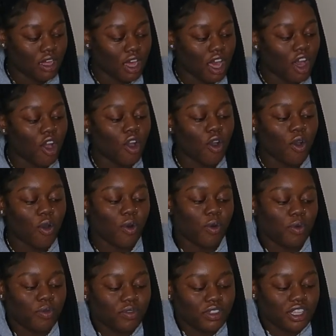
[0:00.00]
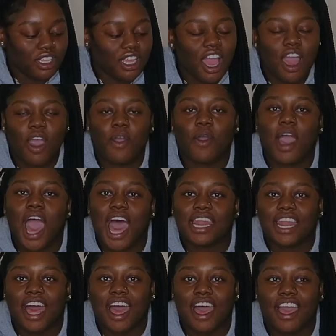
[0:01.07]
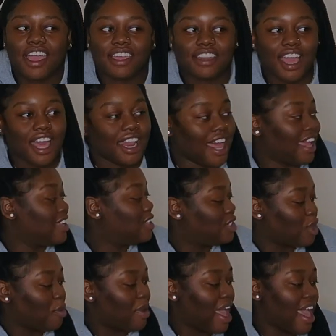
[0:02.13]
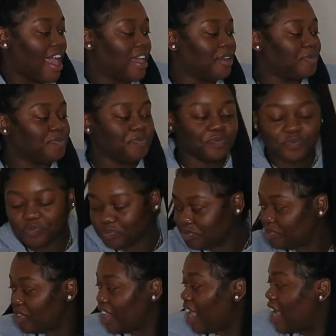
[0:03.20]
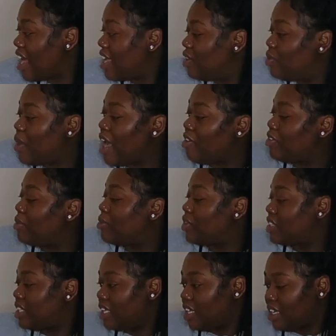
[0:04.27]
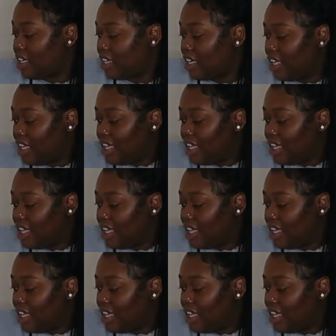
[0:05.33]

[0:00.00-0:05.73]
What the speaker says: Oh, y'all, I lied so bad. I do have one more thing.